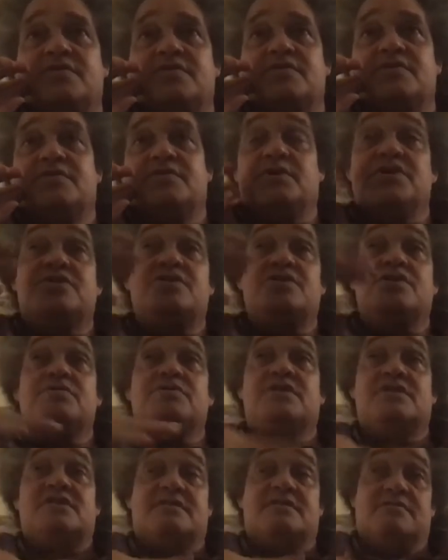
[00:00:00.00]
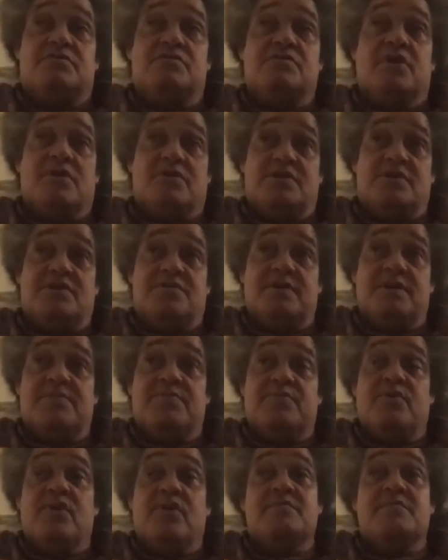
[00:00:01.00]
don't know how you feel about study abroad,
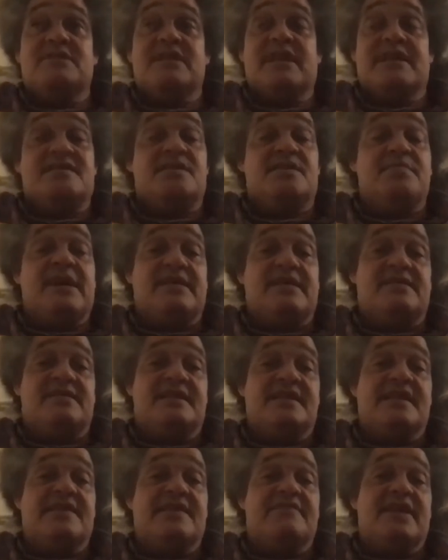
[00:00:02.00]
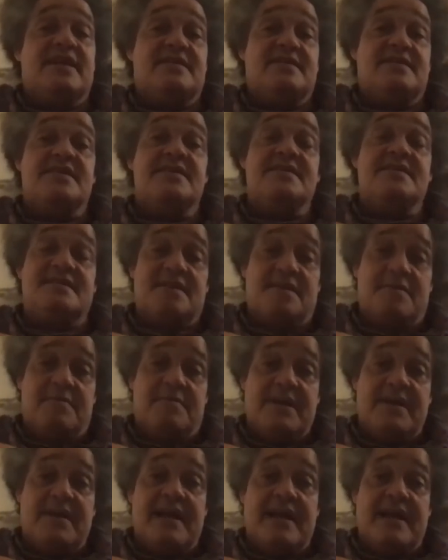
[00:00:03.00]
but most of the
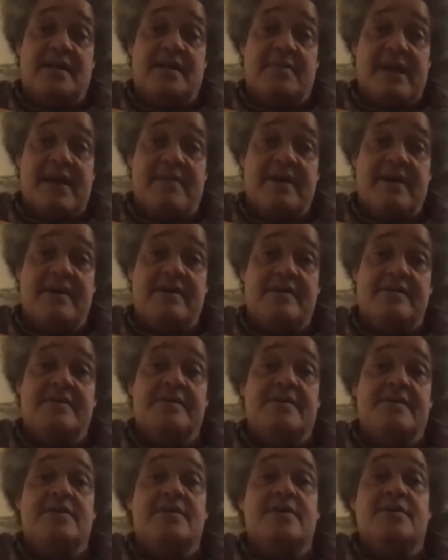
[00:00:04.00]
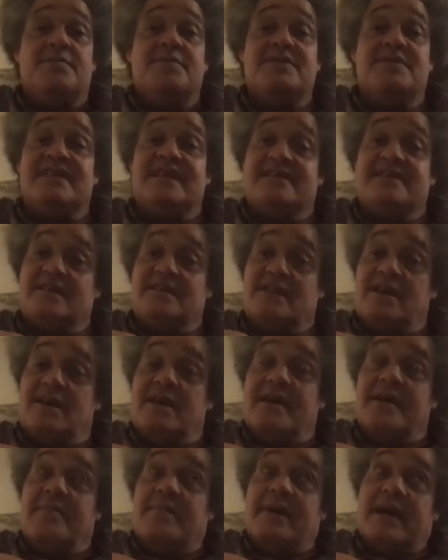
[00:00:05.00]
students who go to the Sweden program say it's the
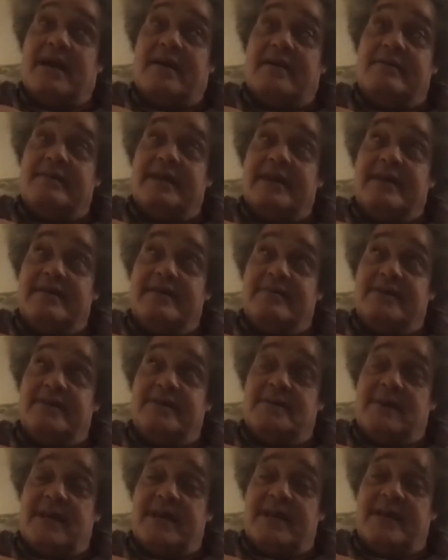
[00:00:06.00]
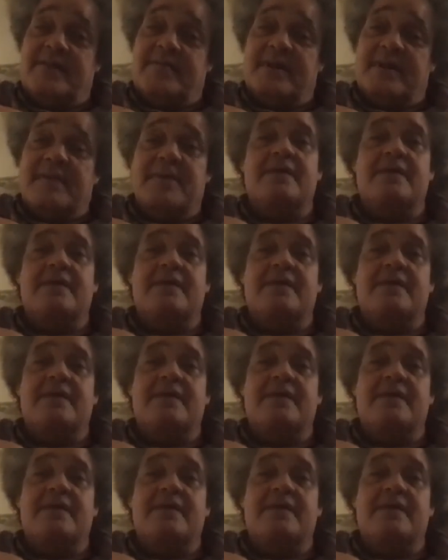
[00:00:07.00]
best thing they've done since they've been in